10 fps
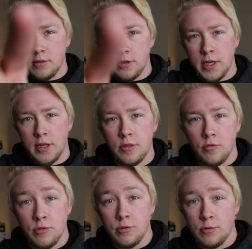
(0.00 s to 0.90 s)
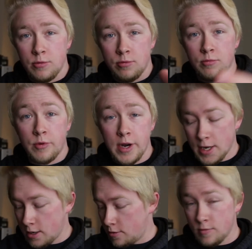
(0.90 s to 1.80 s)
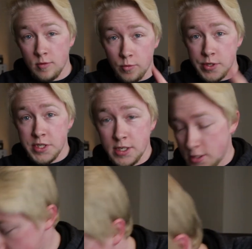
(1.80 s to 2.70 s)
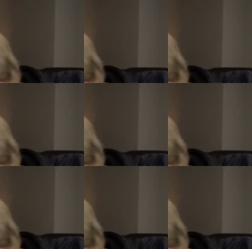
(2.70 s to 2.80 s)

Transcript: looking through right now, which is